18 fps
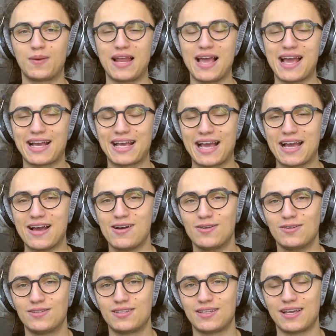
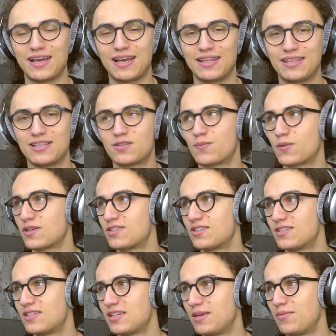blackout this
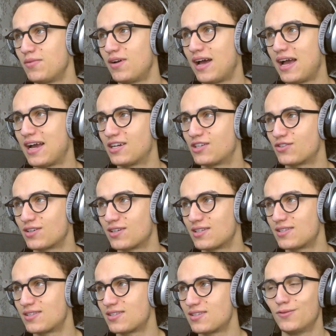person's email
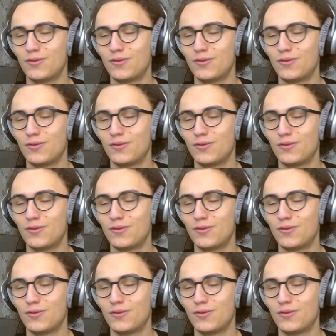address.